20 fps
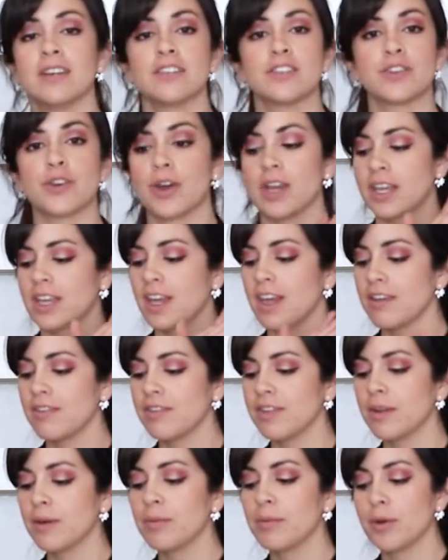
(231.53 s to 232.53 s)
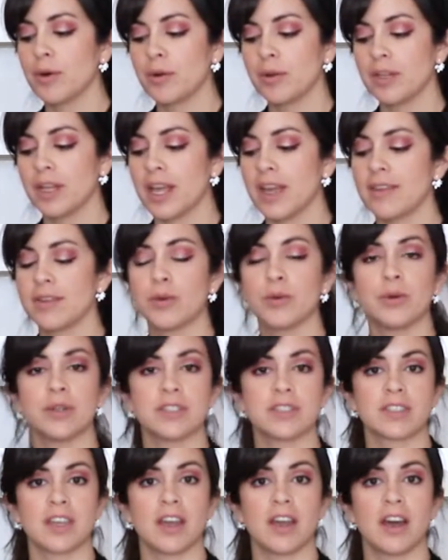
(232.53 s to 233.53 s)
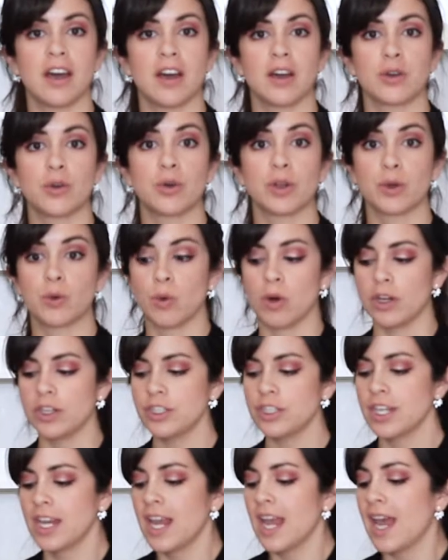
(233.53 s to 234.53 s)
So I gave the bowl and the whisk a quick wash,